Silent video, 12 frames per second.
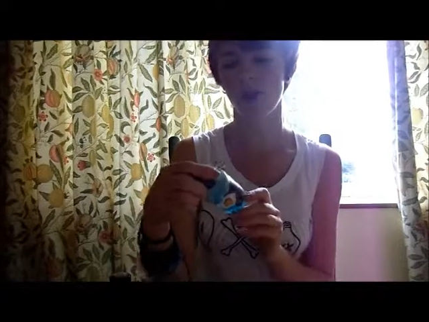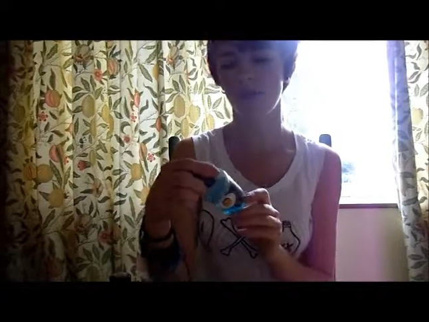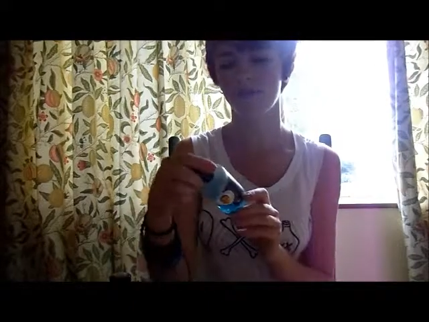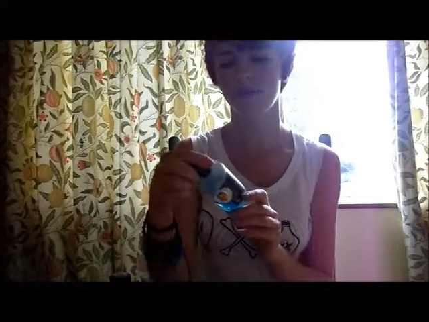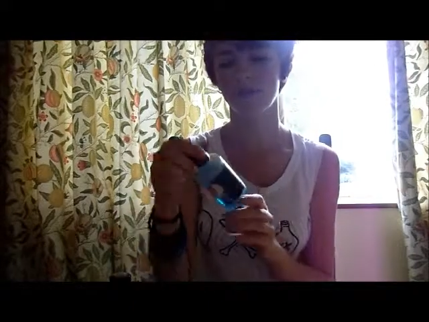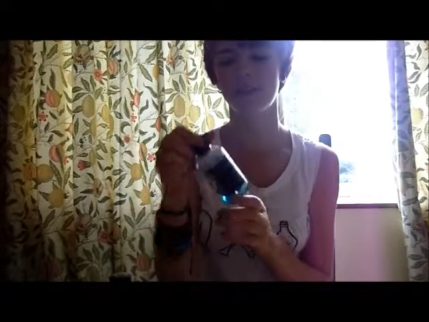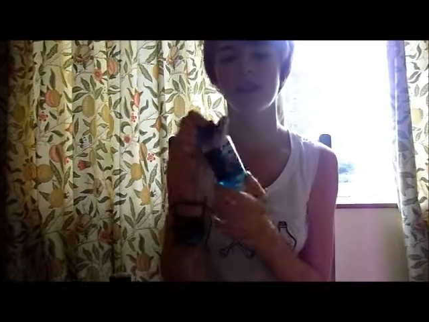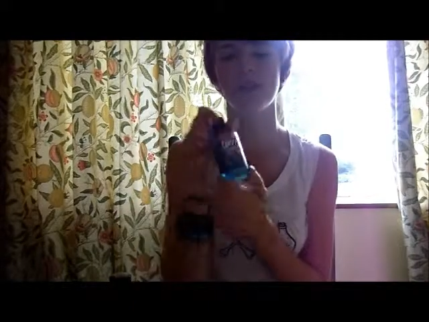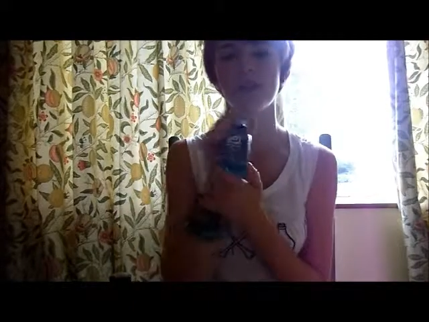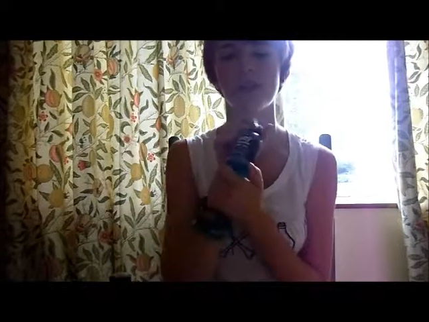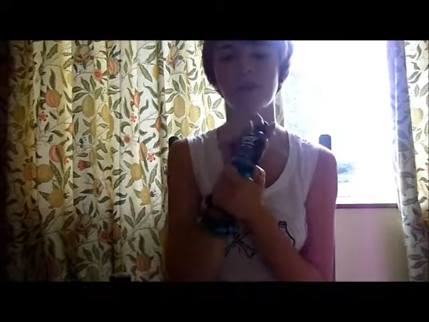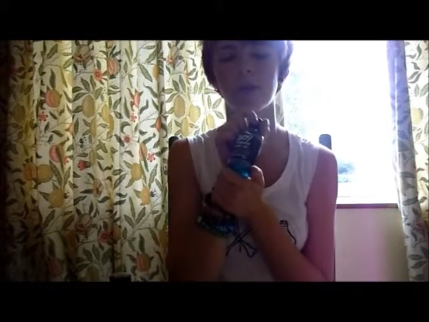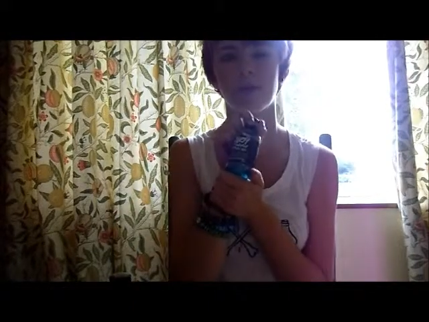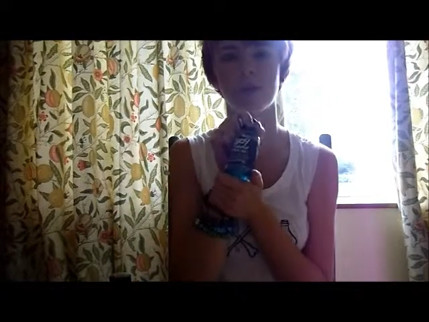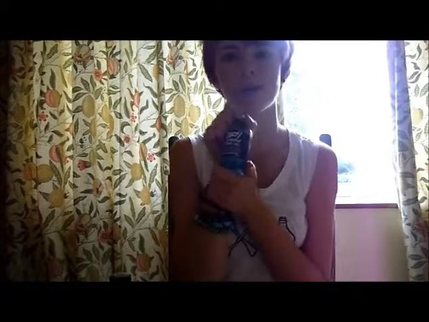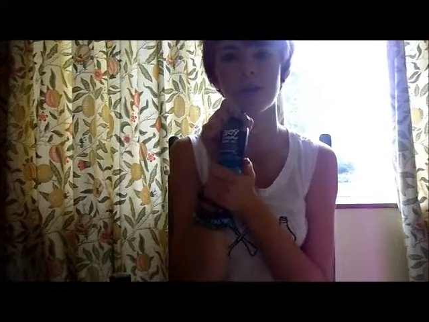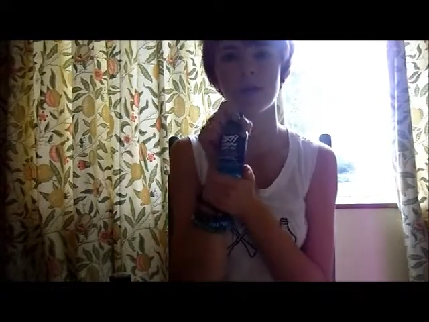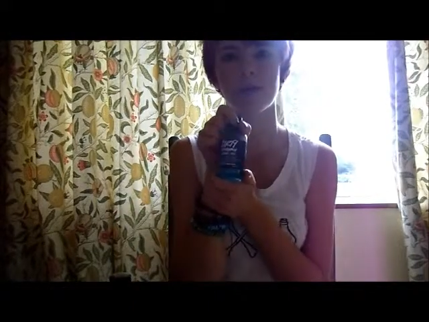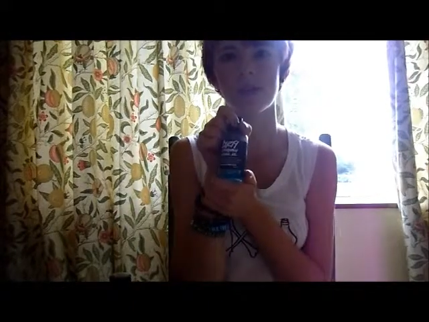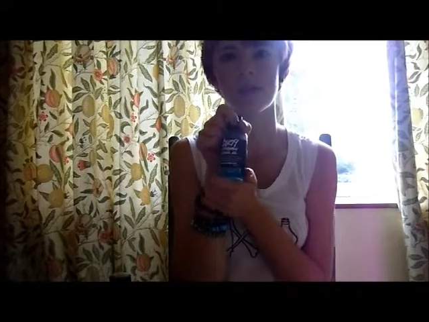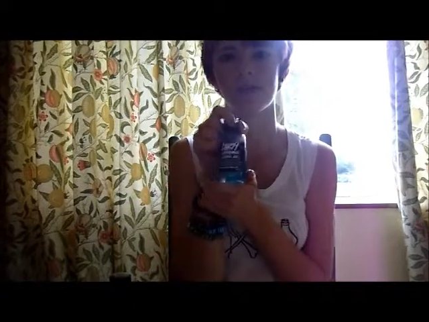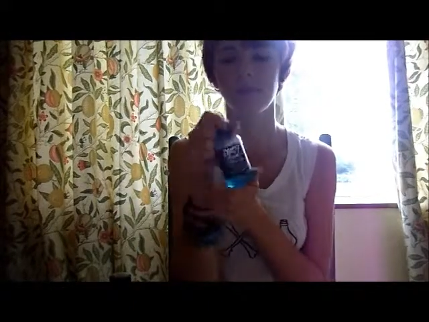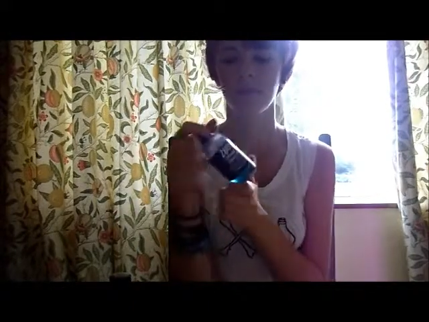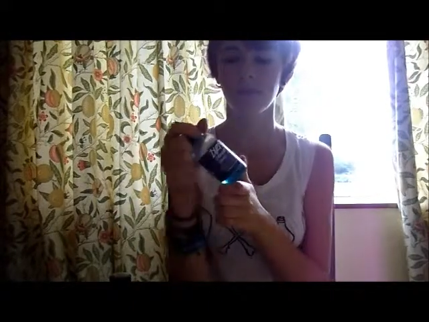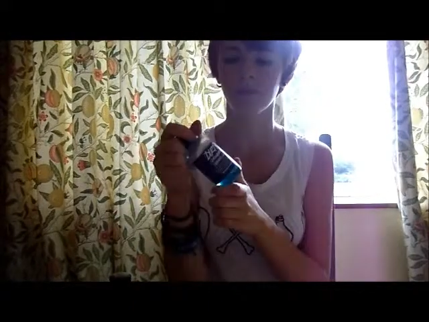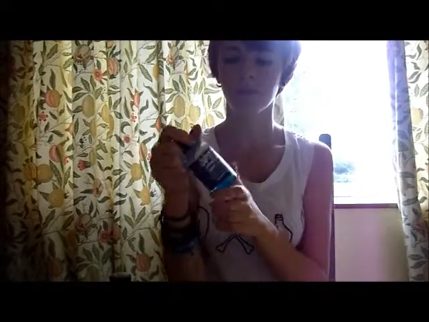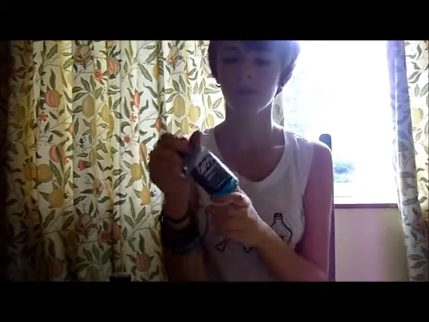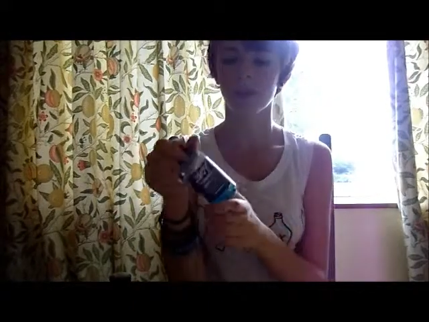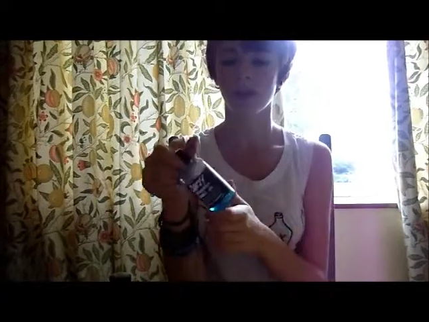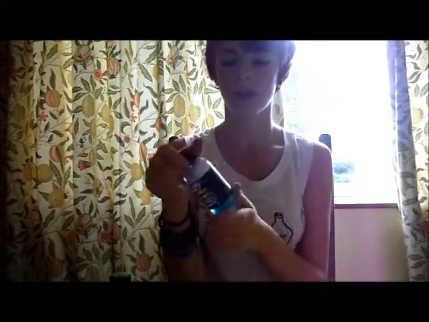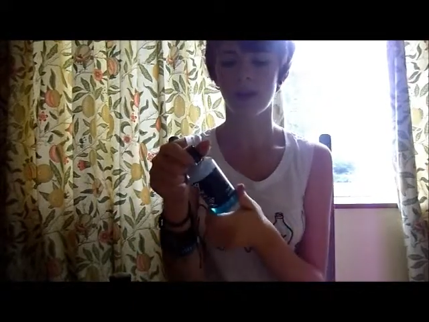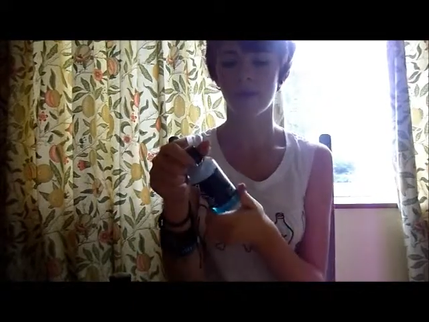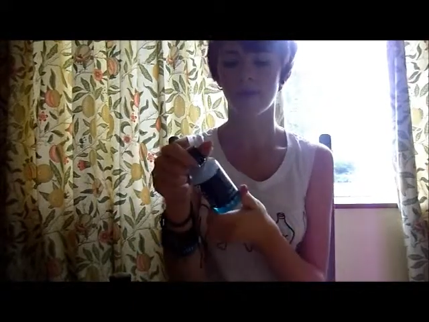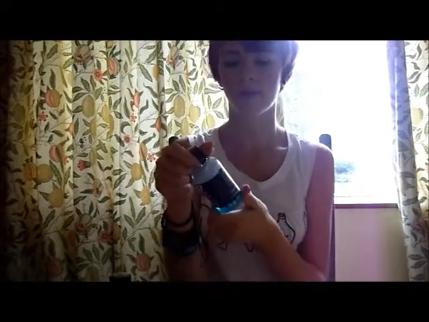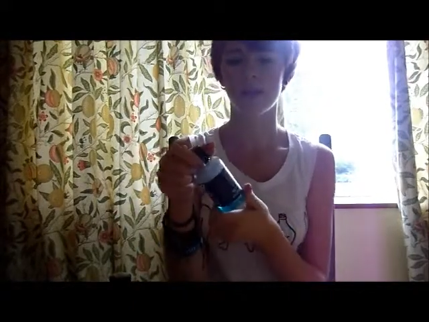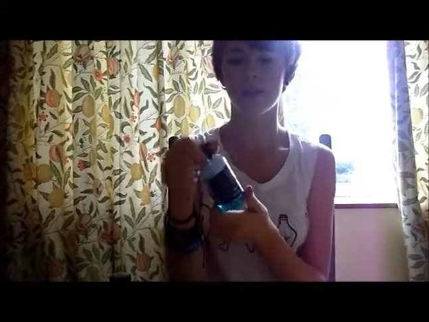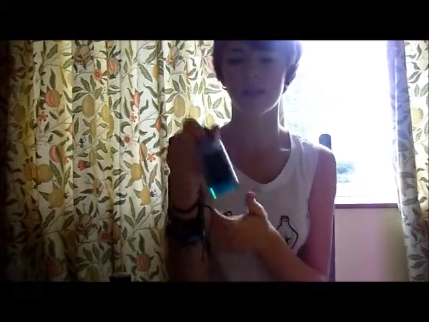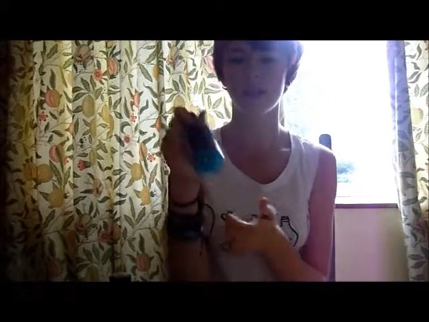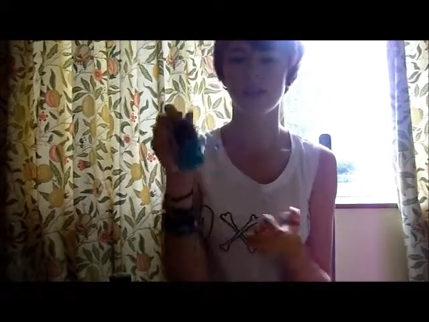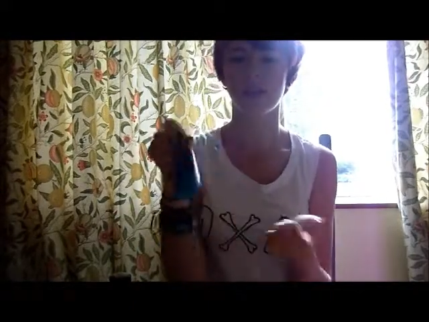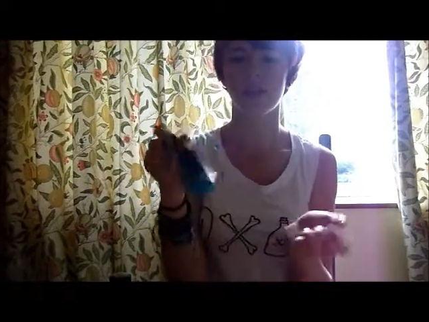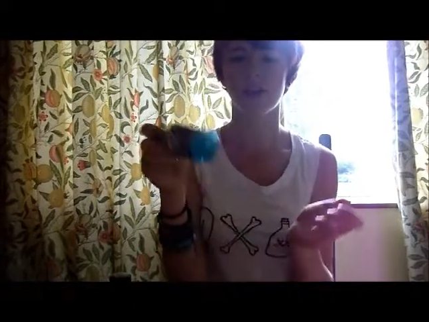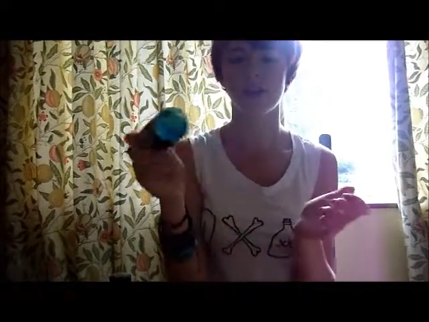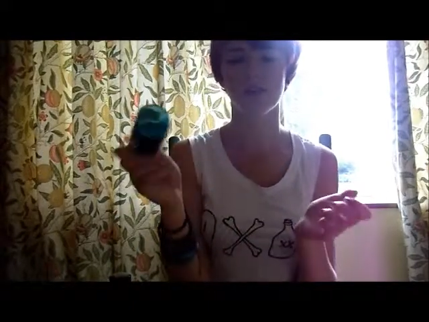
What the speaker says: Nobody's mouth can be seen.